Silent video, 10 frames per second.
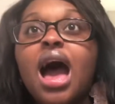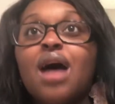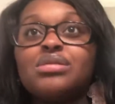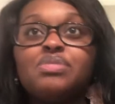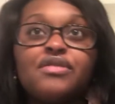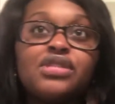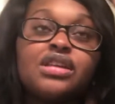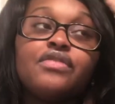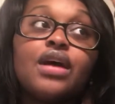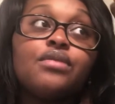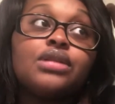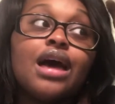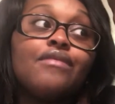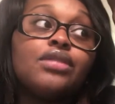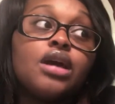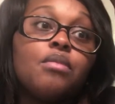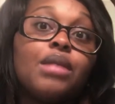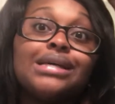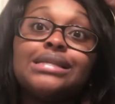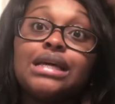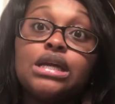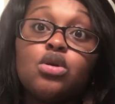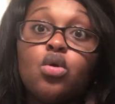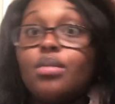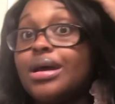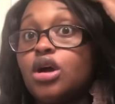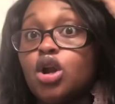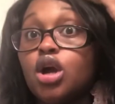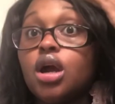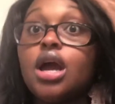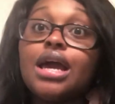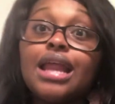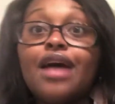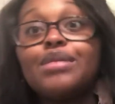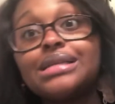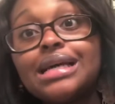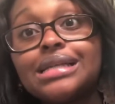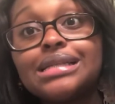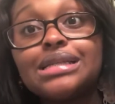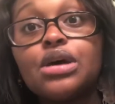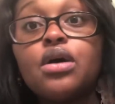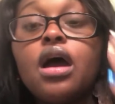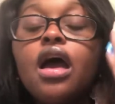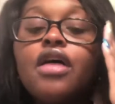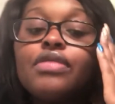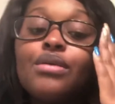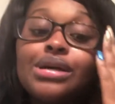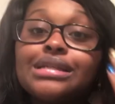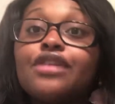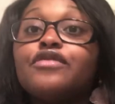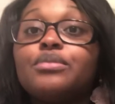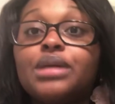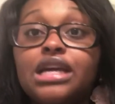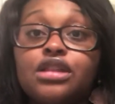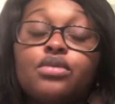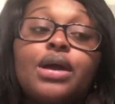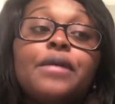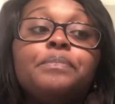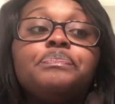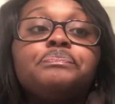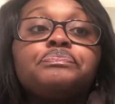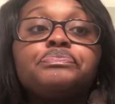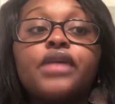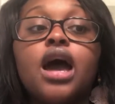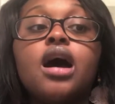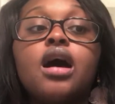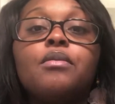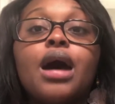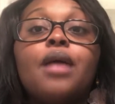I was perfectly fine with having my son or my daughter. And I have my son, so that works out for me either way. I